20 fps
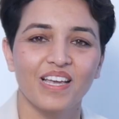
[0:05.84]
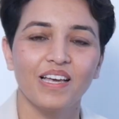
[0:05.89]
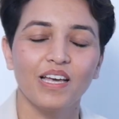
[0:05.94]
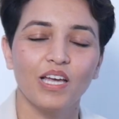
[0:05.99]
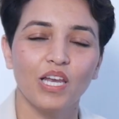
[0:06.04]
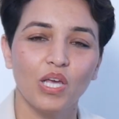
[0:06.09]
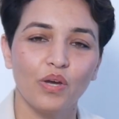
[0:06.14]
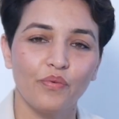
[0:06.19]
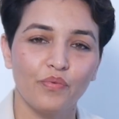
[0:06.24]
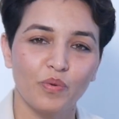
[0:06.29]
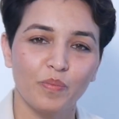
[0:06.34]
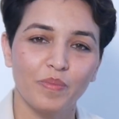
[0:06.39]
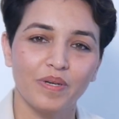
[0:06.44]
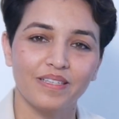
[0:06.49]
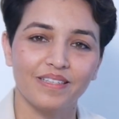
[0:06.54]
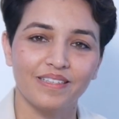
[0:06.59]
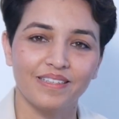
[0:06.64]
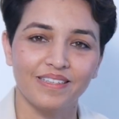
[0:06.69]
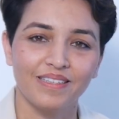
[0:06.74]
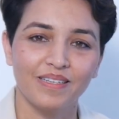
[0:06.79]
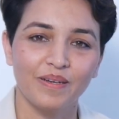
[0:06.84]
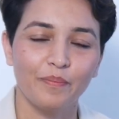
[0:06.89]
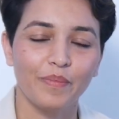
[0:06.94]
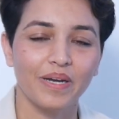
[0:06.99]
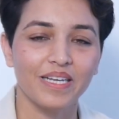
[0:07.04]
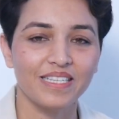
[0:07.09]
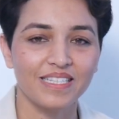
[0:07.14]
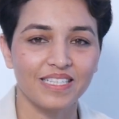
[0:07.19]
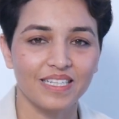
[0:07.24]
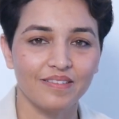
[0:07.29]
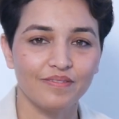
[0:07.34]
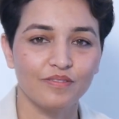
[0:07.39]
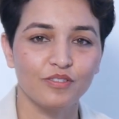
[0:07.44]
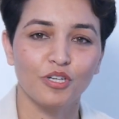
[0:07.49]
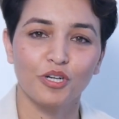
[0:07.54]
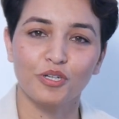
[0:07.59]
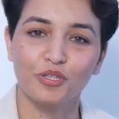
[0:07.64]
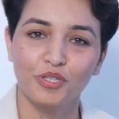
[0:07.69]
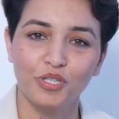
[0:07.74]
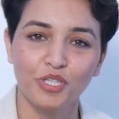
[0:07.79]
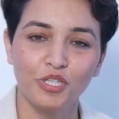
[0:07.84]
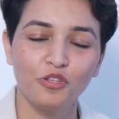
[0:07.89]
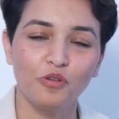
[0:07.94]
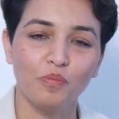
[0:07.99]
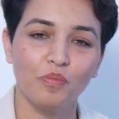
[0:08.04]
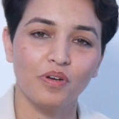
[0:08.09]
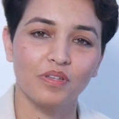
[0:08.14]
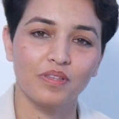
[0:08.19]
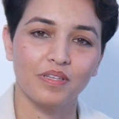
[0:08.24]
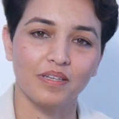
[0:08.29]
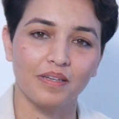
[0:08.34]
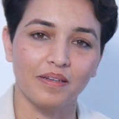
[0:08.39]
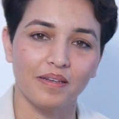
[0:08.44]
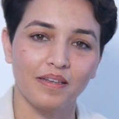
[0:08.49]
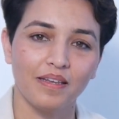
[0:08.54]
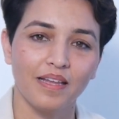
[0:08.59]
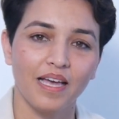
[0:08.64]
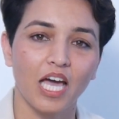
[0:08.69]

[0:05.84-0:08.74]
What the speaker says: Hello everybody, myself Dr. NEETU MODGIL.